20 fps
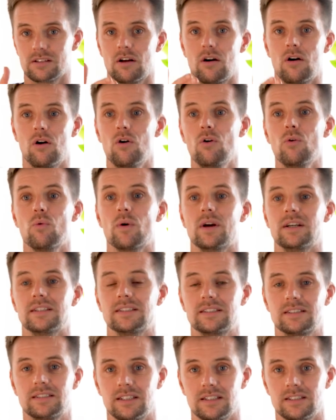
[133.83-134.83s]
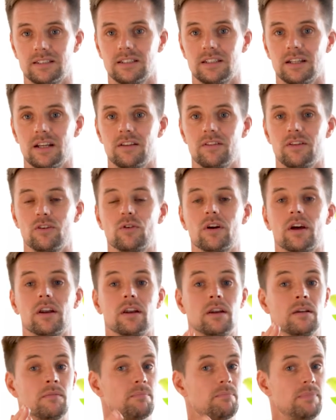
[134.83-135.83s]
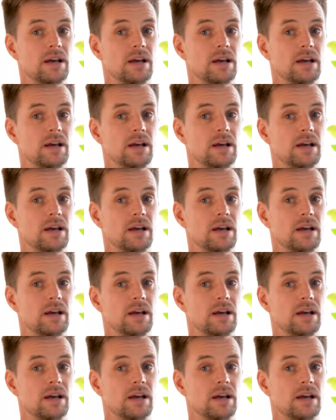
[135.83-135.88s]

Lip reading: are always tested and you can